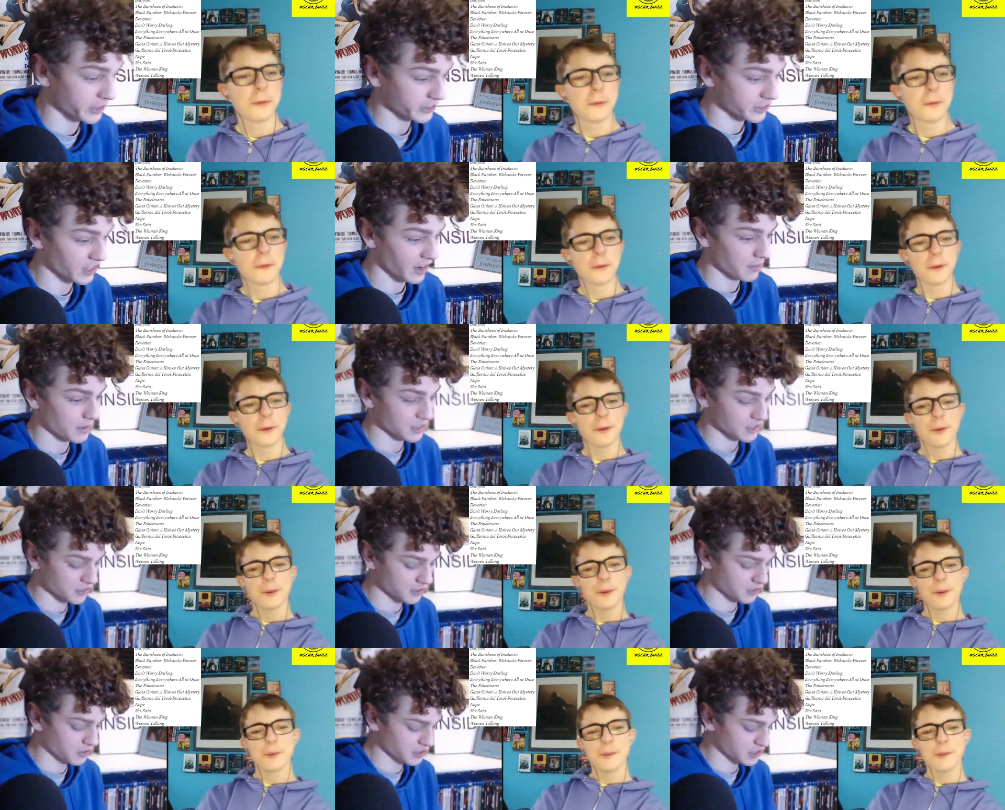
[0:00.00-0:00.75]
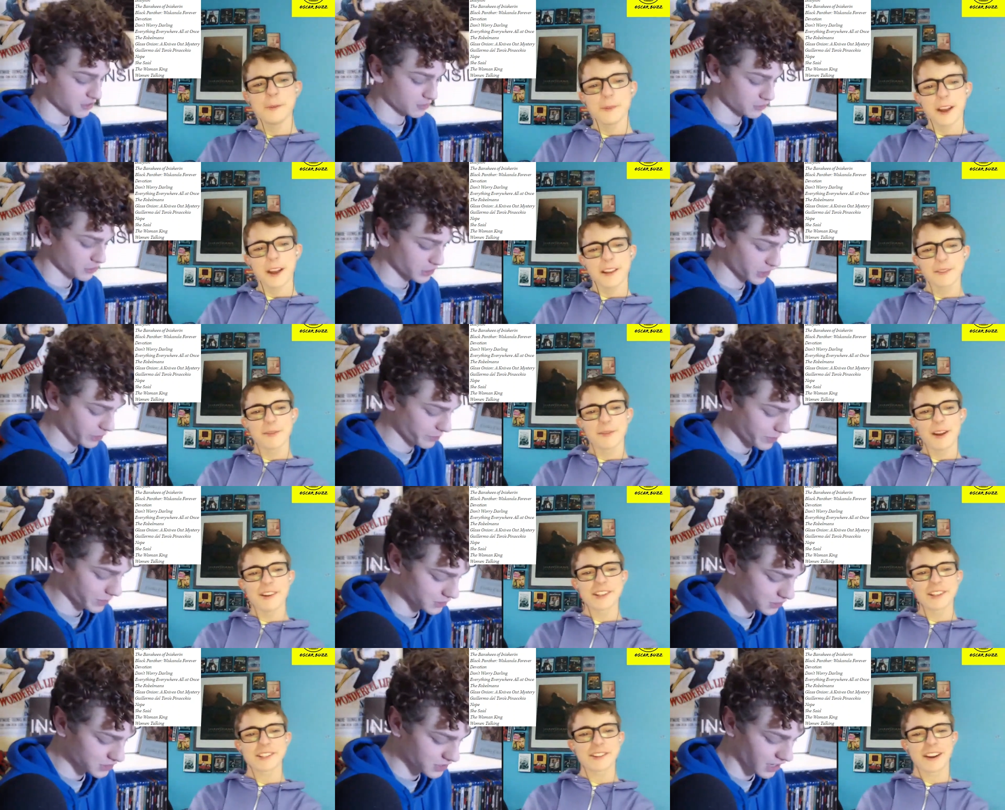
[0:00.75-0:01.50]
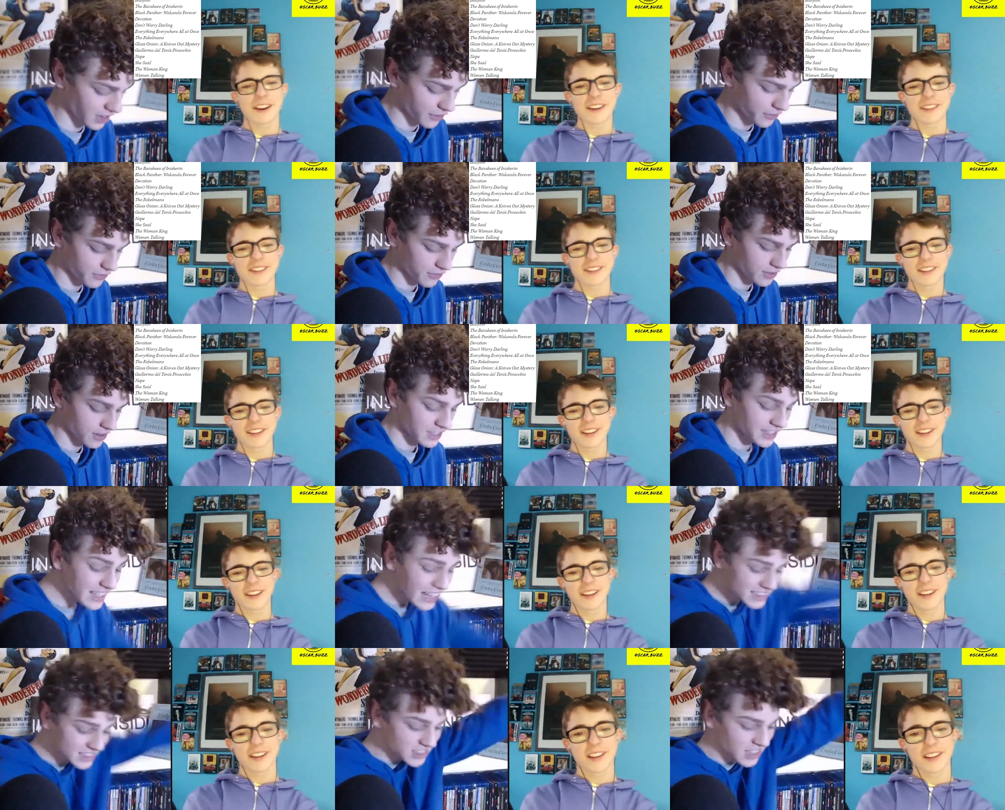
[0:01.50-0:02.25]
Speaker 1: Thomas. They're doing some. Ooh, really that's very stuff. strange.
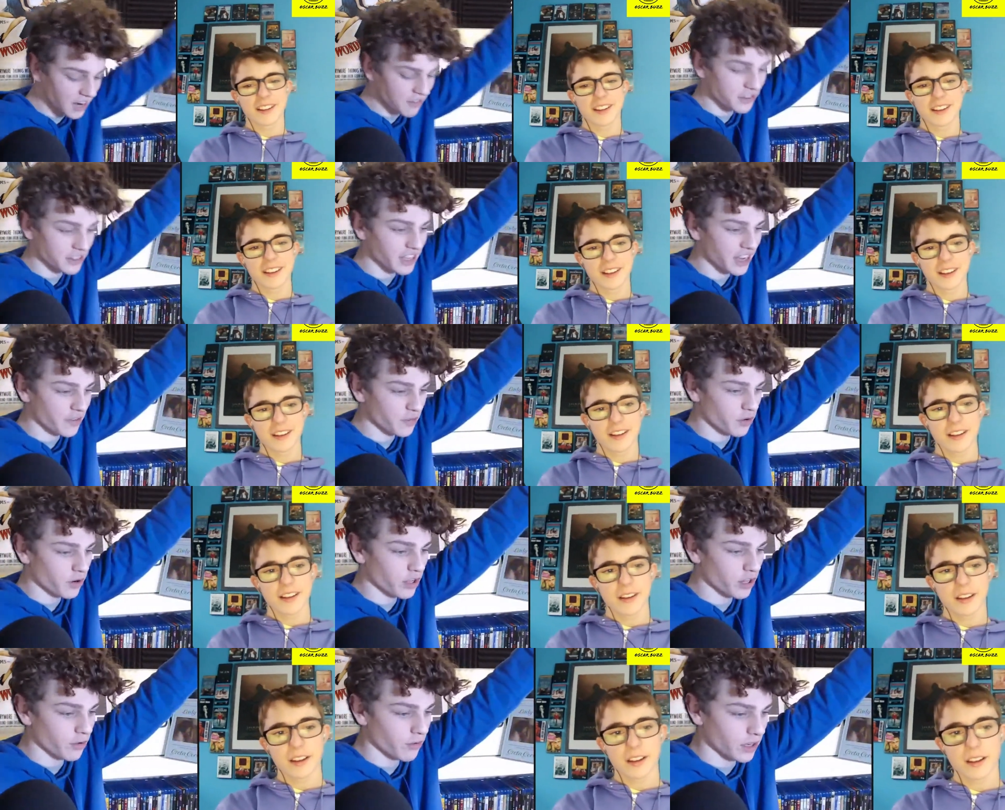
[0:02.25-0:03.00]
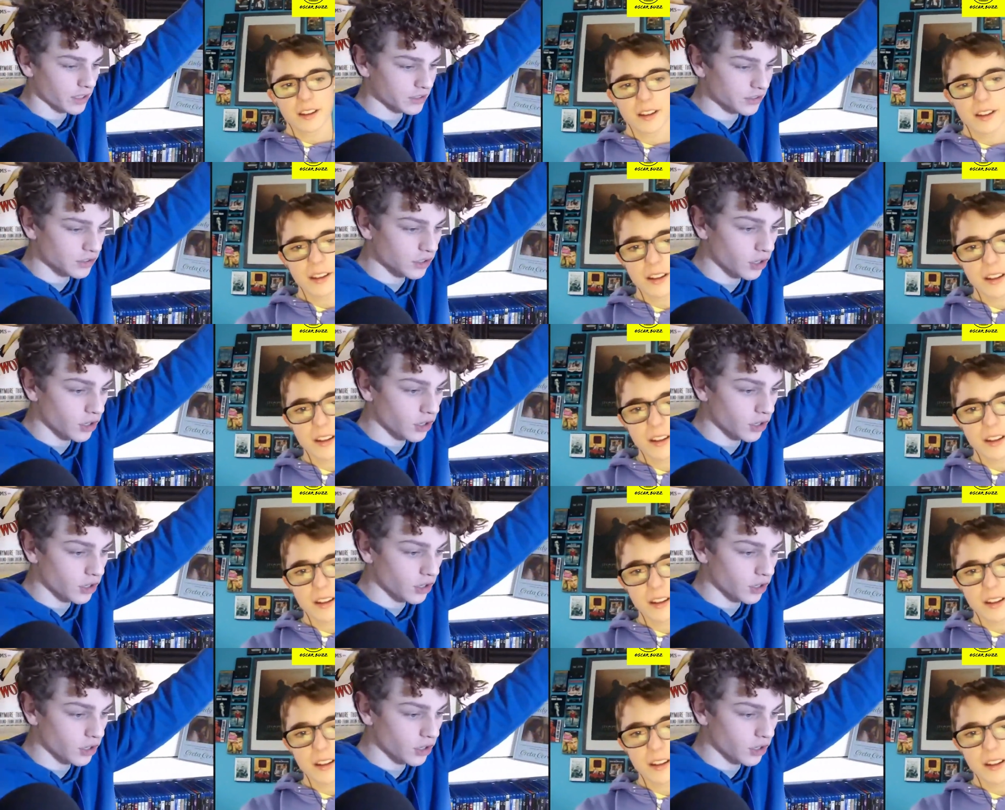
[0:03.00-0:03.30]
Yes, everything ever all at once.